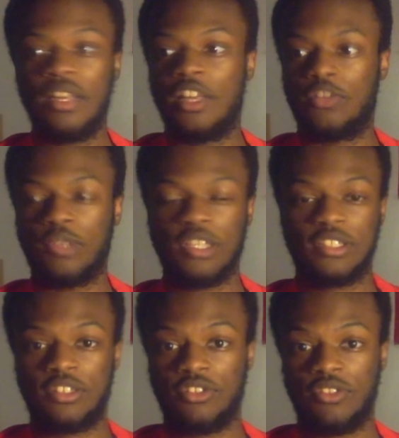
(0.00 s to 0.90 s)
As well as
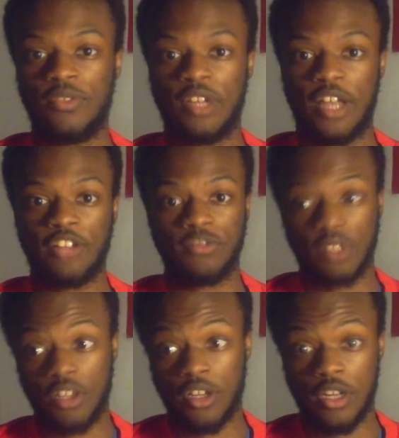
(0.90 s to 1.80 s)
there's even an announcement
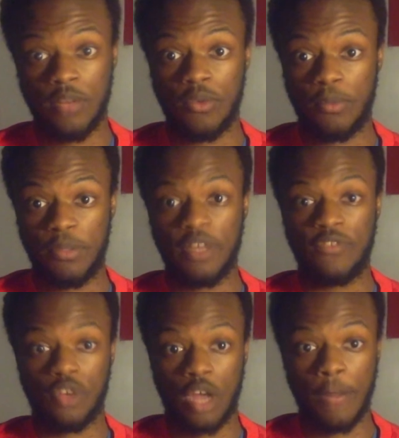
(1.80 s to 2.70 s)
that you're going to hear me repeat if
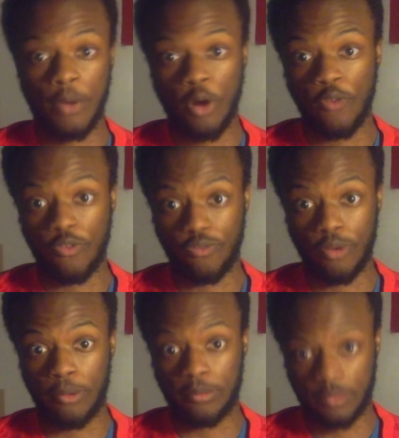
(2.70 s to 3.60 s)
you're coming over
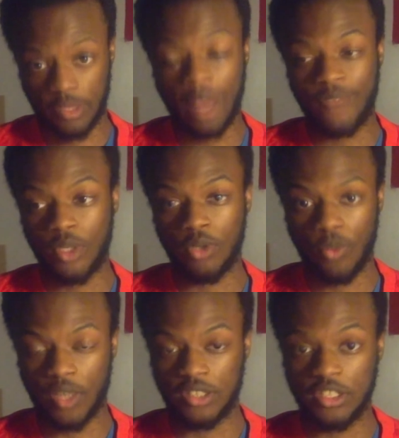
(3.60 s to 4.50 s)
from that video and
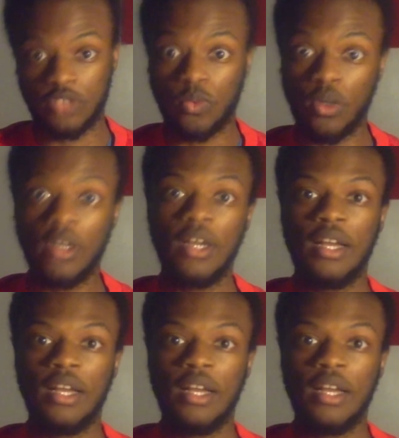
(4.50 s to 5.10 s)
watching this one.